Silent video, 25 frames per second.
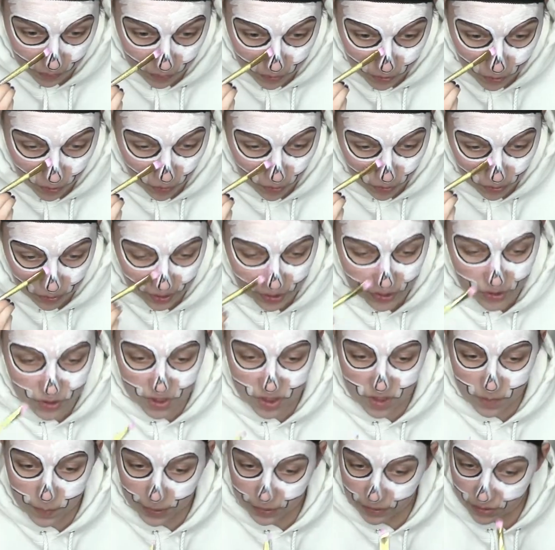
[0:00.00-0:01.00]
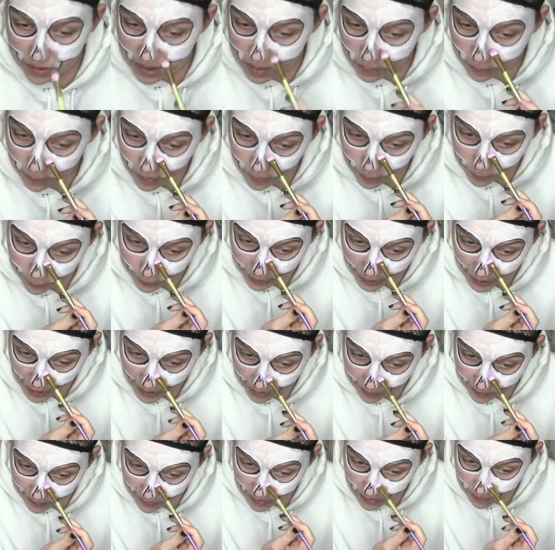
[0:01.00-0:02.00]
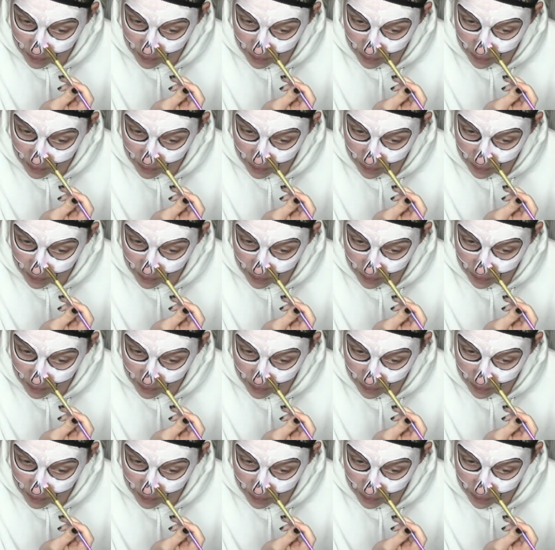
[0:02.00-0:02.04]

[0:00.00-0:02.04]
Totally just smeared some of the black, that's